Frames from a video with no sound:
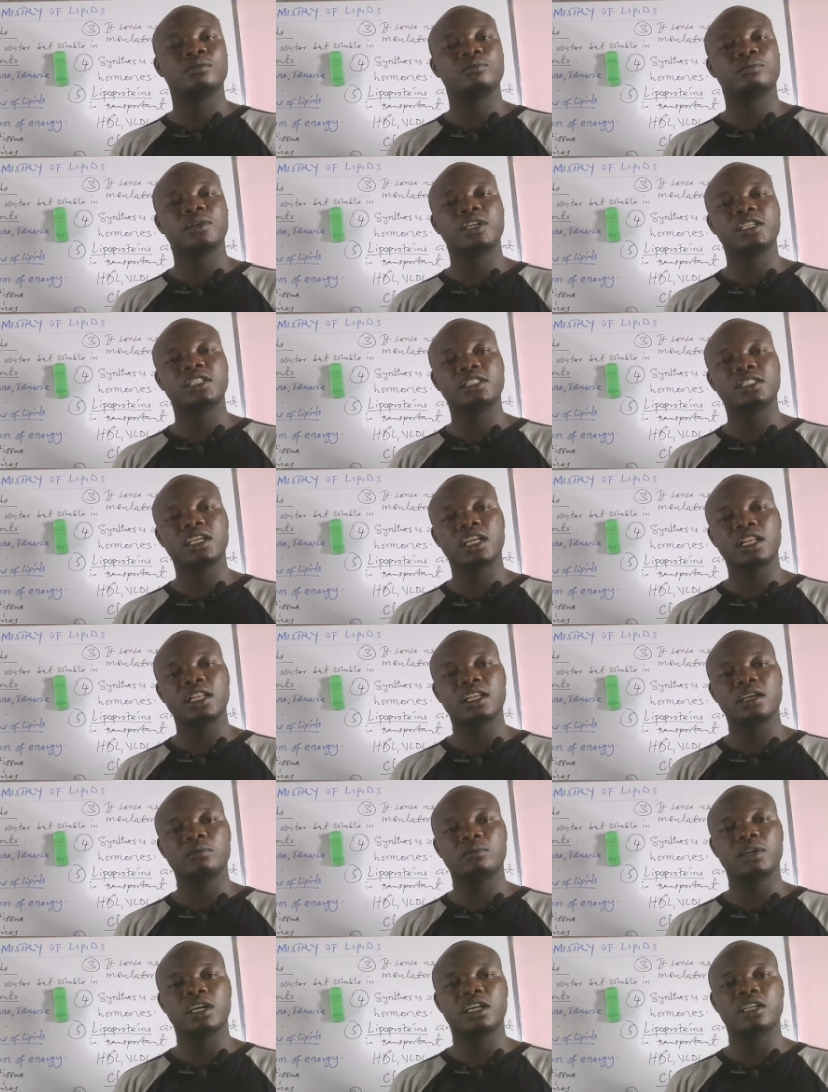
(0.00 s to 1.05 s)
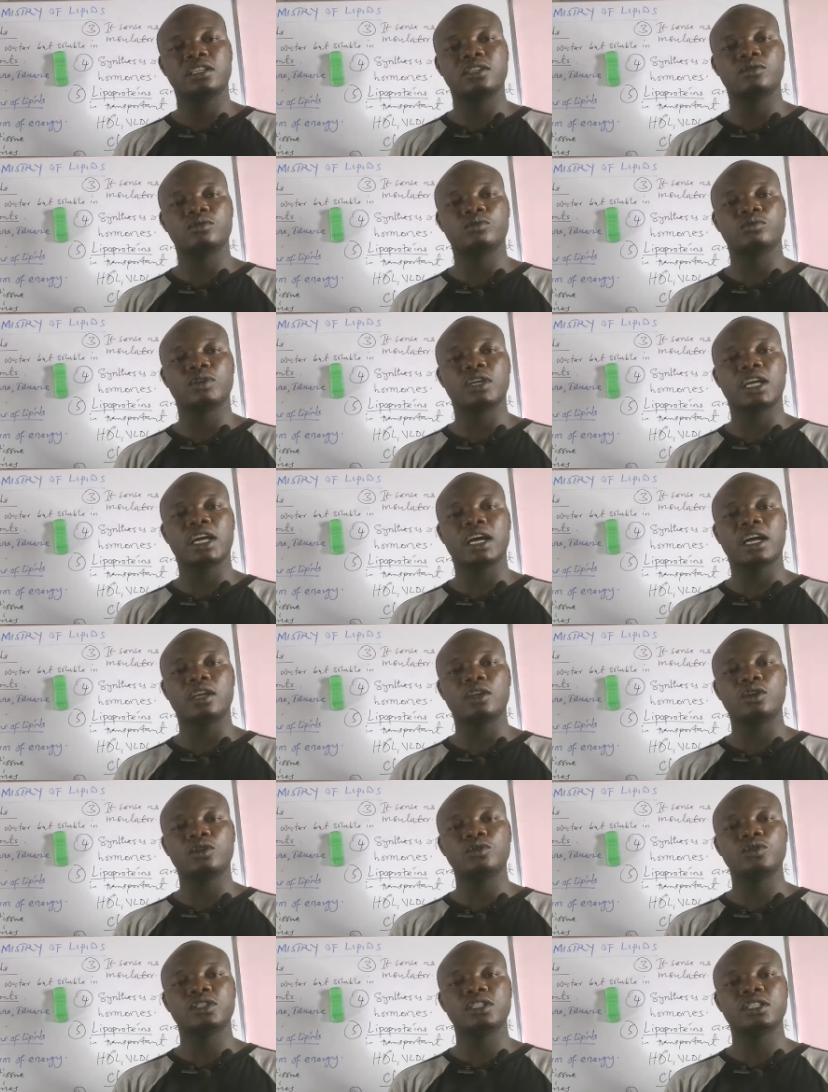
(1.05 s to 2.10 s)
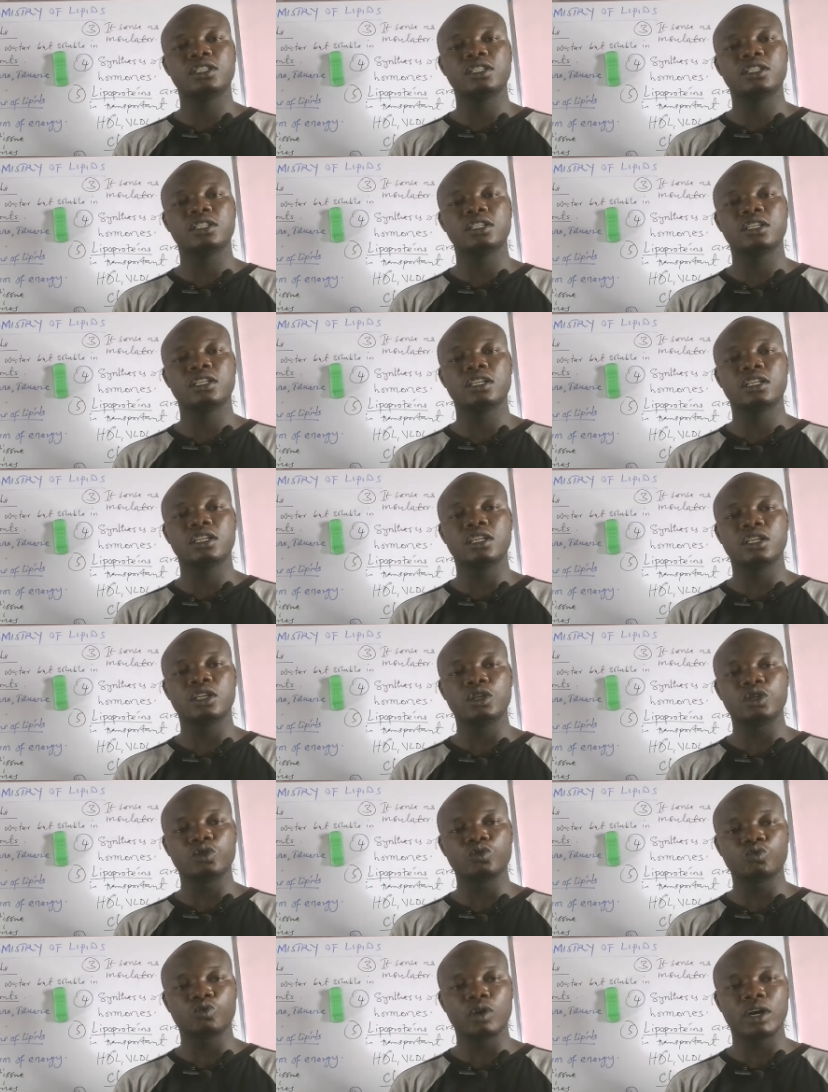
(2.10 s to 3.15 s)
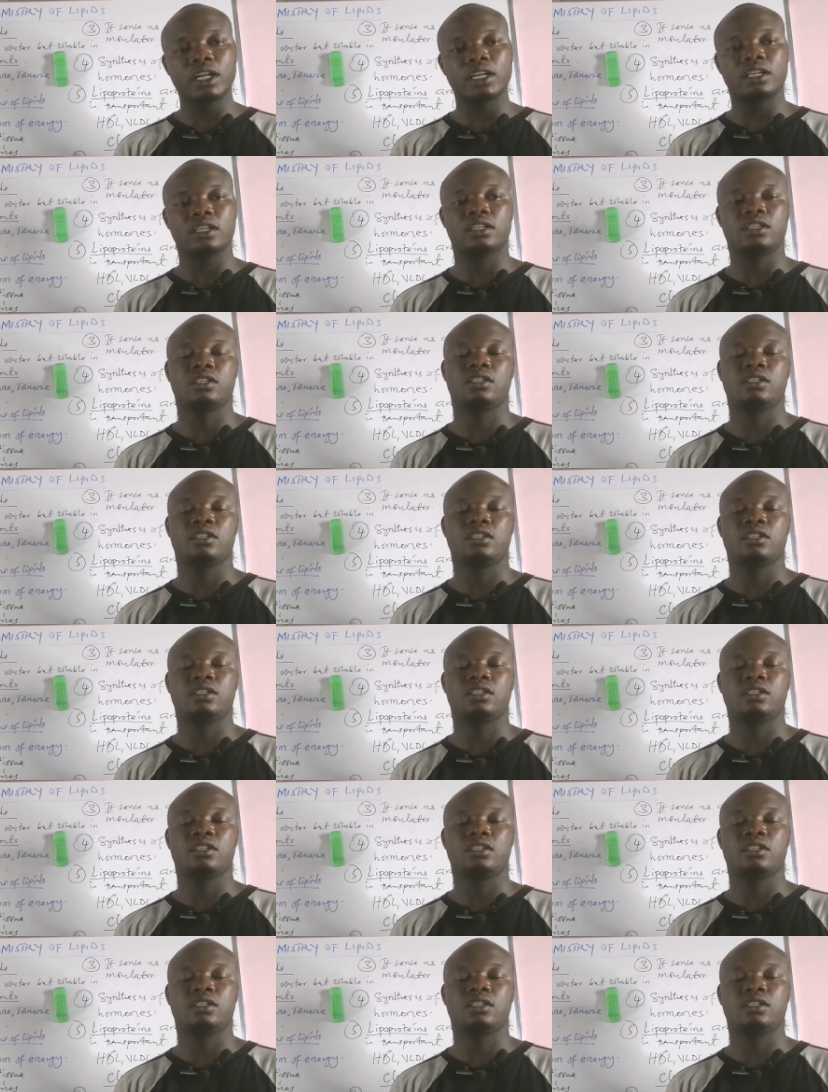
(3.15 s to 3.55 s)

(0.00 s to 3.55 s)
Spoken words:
Please tell them that we are using this one.